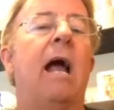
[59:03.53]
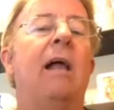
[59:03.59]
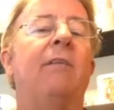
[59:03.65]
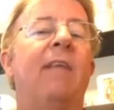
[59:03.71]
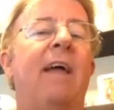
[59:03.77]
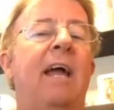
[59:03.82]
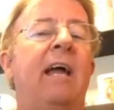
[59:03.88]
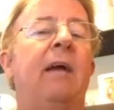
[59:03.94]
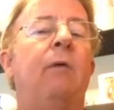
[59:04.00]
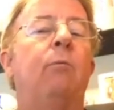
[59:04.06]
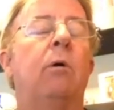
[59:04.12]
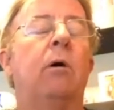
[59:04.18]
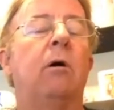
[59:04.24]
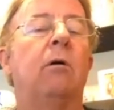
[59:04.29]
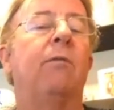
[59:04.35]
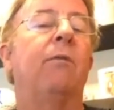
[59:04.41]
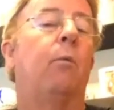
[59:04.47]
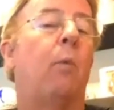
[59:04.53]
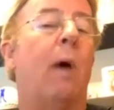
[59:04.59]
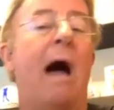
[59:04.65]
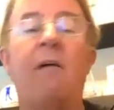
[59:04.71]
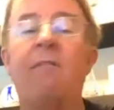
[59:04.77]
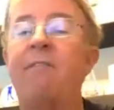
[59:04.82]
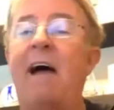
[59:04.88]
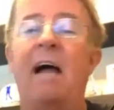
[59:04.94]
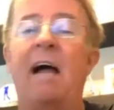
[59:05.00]
And they will, the
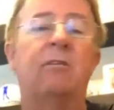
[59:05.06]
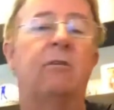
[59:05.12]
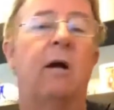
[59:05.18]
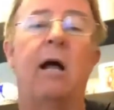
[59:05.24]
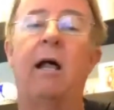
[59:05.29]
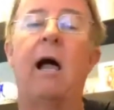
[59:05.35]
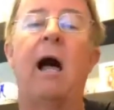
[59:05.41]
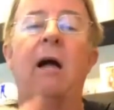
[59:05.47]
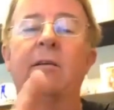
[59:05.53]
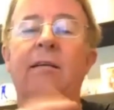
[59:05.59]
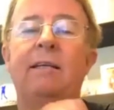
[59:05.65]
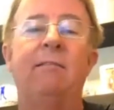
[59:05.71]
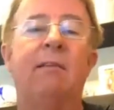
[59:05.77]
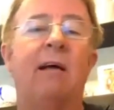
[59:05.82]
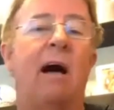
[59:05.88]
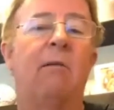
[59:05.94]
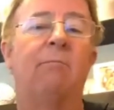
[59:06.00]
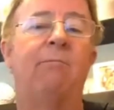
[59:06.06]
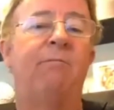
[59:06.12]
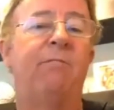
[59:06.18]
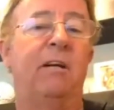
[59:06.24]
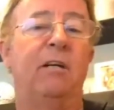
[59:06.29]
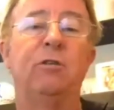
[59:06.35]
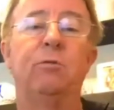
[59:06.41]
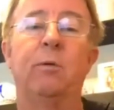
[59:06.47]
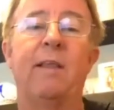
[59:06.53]
wow factor, I'll
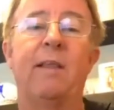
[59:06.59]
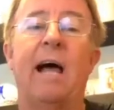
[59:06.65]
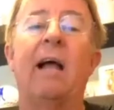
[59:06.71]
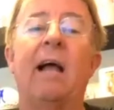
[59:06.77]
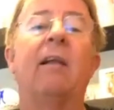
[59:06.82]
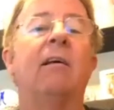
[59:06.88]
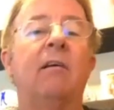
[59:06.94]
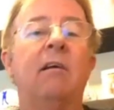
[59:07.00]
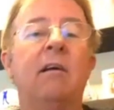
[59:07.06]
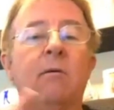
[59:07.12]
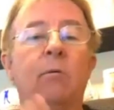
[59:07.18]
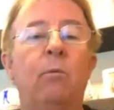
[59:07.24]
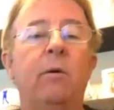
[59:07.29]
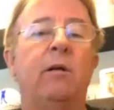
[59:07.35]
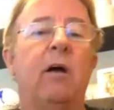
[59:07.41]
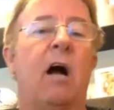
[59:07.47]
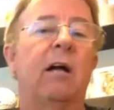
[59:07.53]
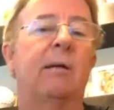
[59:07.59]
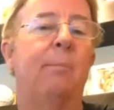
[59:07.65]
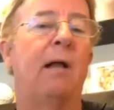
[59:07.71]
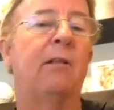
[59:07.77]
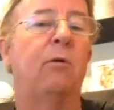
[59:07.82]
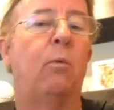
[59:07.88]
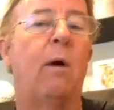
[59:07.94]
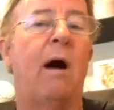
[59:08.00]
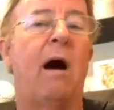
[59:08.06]
finish with that. We talked
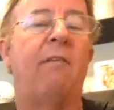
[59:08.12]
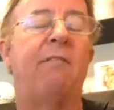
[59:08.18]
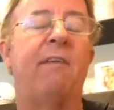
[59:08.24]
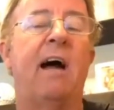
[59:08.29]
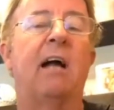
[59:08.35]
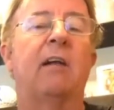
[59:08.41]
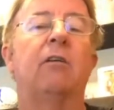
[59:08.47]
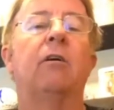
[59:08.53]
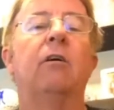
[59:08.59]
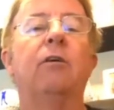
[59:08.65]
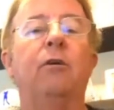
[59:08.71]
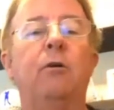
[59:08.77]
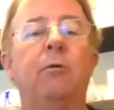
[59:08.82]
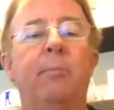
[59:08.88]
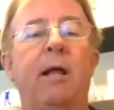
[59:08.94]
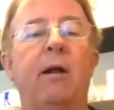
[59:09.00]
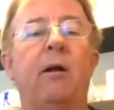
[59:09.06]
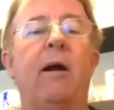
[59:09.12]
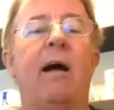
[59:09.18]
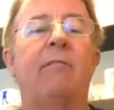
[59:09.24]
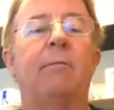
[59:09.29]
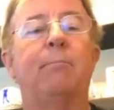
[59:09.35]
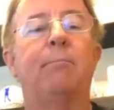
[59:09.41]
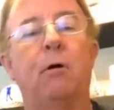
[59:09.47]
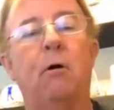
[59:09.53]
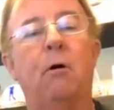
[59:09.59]
about the wow factor. You better have
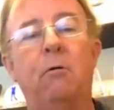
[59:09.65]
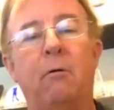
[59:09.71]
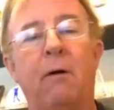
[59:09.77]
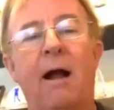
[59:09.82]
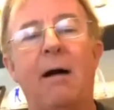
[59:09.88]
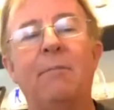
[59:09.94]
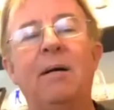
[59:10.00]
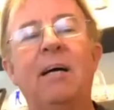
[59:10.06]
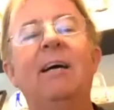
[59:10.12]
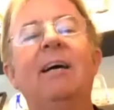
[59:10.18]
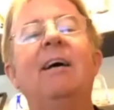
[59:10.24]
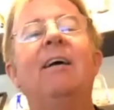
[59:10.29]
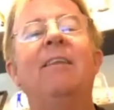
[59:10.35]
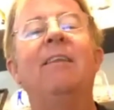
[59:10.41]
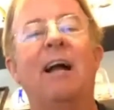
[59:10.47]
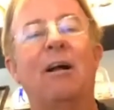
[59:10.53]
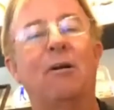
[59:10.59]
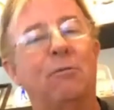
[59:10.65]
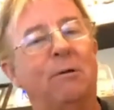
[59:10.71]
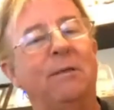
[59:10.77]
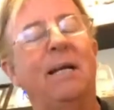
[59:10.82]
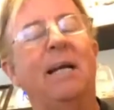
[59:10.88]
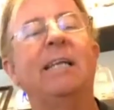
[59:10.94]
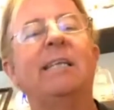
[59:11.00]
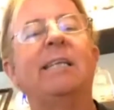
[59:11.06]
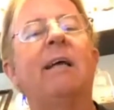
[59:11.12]
a program that
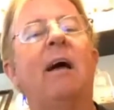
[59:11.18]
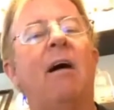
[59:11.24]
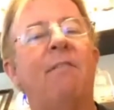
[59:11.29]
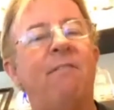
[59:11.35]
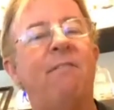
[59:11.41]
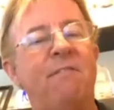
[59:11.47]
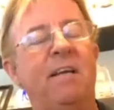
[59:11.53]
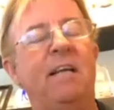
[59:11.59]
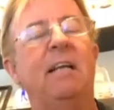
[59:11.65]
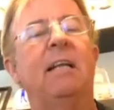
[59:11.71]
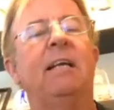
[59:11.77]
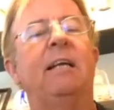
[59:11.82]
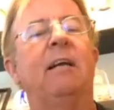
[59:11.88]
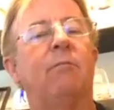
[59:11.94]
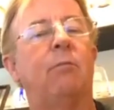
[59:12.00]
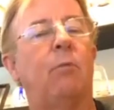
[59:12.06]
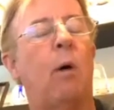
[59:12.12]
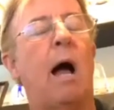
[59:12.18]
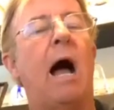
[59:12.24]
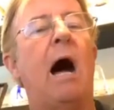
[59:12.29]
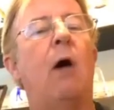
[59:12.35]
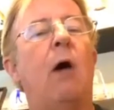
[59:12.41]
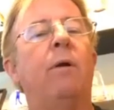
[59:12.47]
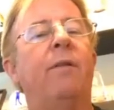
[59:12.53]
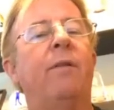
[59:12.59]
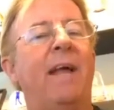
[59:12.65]
creates a feeling of
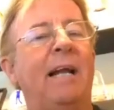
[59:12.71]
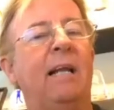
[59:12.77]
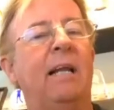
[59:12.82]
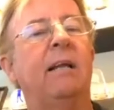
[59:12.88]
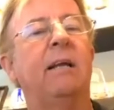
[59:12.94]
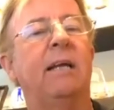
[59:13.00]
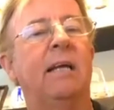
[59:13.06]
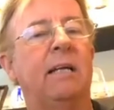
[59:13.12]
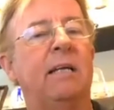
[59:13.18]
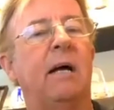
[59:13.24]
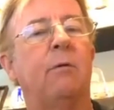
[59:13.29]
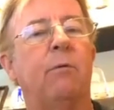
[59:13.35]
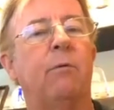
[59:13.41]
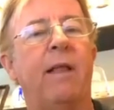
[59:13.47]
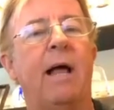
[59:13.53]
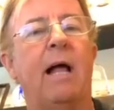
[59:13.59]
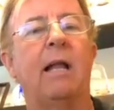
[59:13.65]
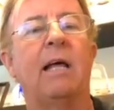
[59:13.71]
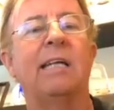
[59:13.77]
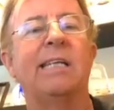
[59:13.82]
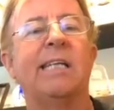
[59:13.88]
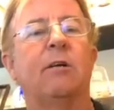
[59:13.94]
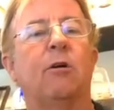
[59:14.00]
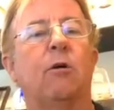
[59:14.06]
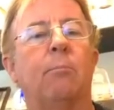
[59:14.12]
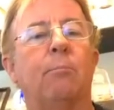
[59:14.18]
wow when they get done with that
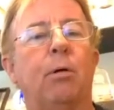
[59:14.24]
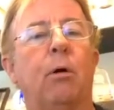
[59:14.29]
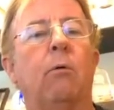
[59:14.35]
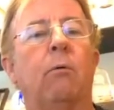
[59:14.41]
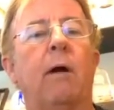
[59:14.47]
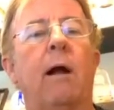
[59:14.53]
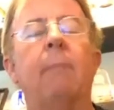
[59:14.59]
lesson or program.